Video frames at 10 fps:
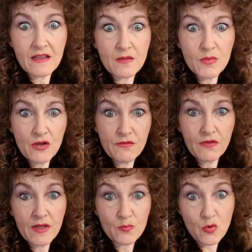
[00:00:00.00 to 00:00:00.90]
the
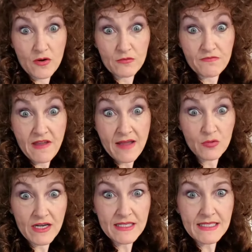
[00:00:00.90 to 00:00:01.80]
beautiful embroidered
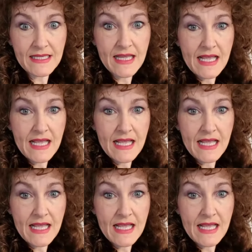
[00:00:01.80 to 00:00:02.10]
fabrics.